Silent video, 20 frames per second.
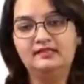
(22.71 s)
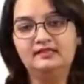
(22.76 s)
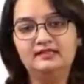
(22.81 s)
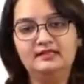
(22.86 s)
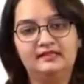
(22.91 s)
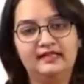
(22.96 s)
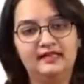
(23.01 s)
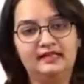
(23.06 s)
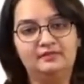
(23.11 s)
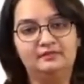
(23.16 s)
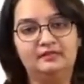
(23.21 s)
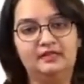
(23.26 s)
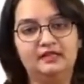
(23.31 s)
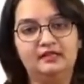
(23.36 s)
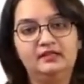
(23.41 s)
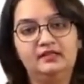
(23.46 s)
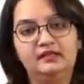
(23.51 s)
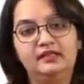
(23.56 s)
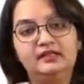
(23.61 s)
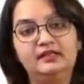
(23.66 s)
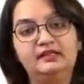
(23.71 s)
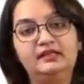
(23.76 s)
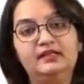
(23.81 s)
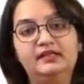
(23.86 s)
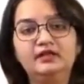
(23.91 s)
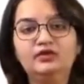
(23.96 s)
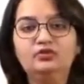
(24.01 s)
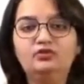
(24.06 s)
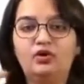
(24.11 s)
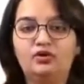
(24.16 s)
a statement in
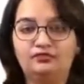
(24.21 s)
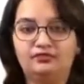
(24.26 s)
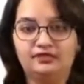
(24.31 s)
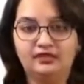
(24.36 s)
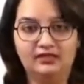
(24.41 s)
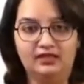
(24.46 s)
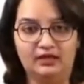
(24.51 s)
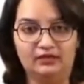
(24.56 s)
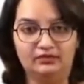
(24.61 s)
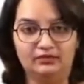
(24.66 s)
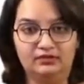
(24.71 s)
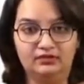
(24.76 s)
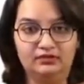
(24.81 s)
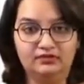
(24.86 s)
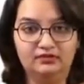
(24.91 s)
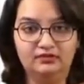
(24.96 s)
lieu of the noun.